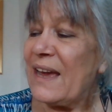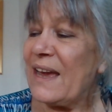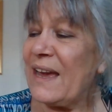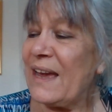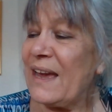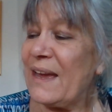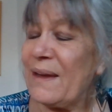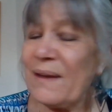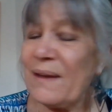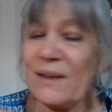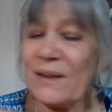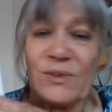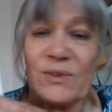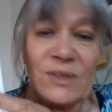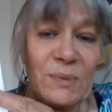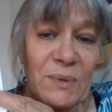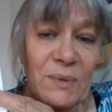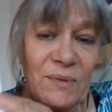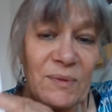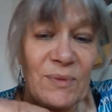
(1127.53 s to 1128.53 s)
It
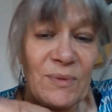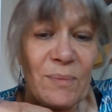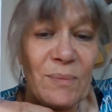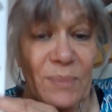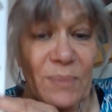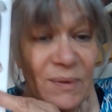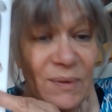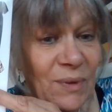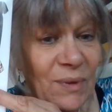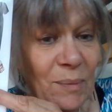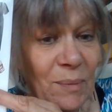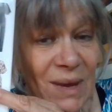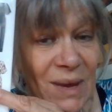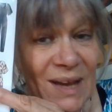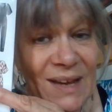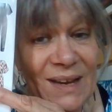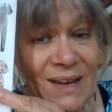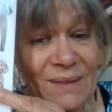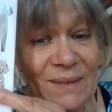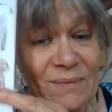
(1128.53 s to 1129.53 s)
looks a bit frumpy for
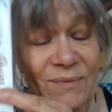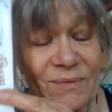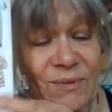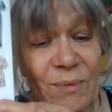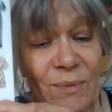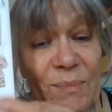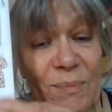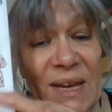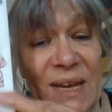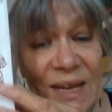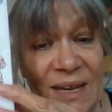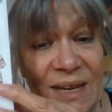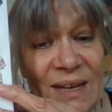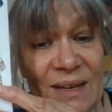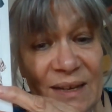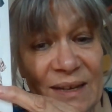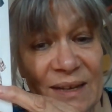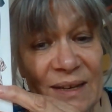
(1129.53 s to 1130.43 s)
me.